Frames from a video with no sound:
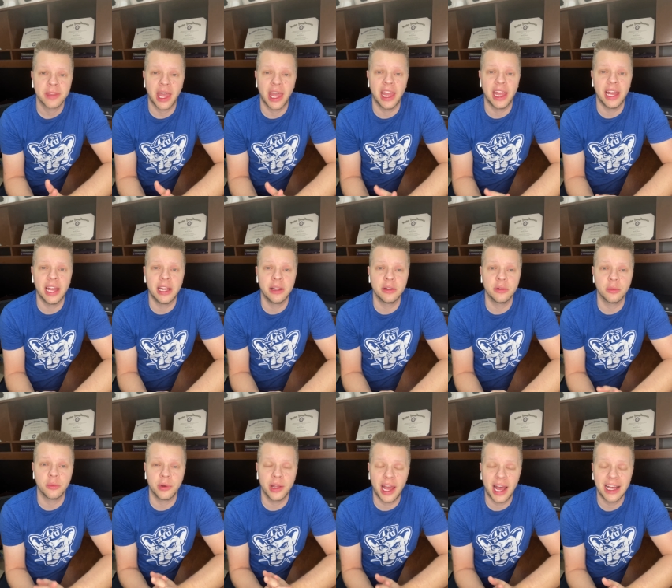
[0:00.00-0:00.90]
and
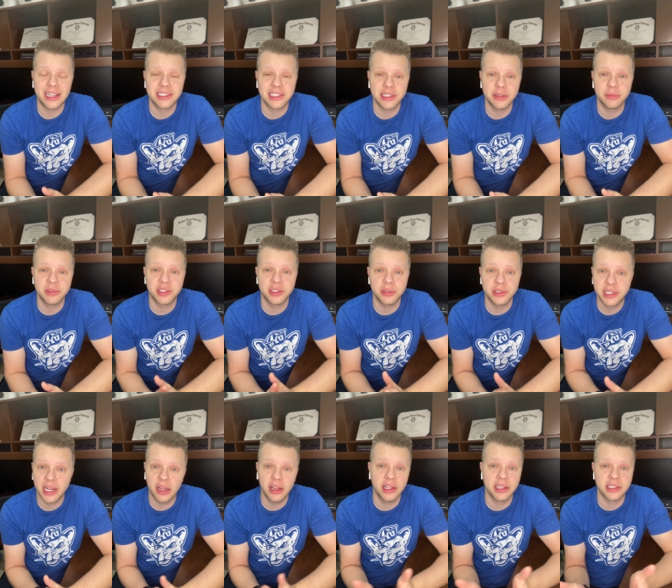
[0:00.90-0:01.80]
we asked him to
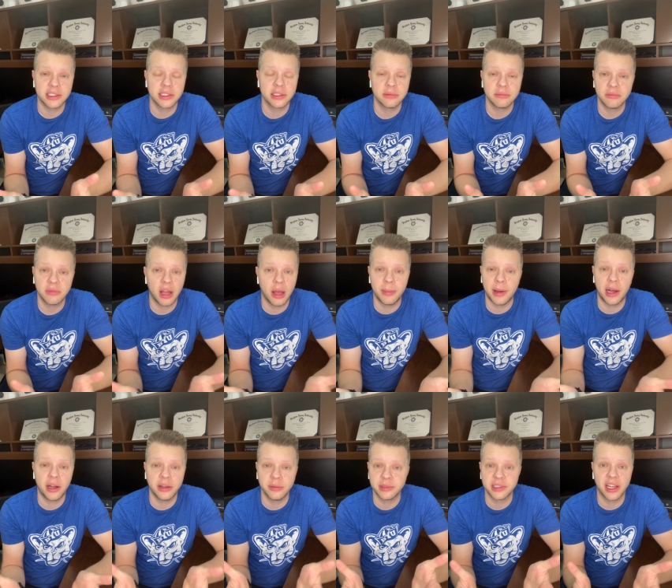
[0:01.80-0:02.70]
tell us
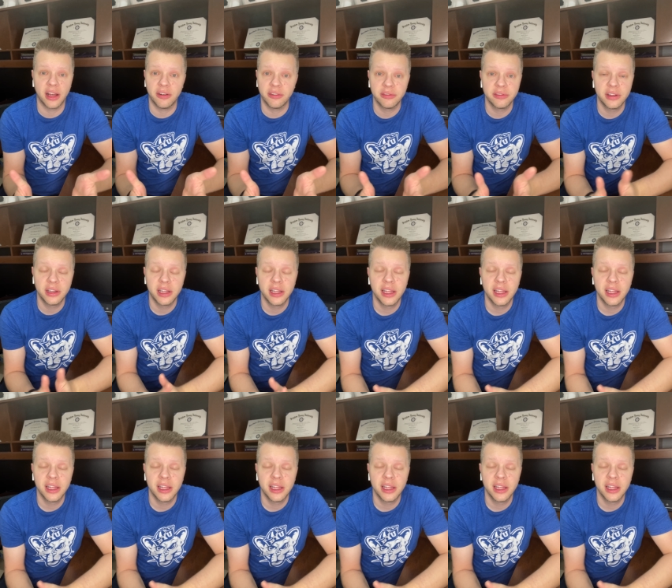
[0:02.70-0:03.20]
about himself.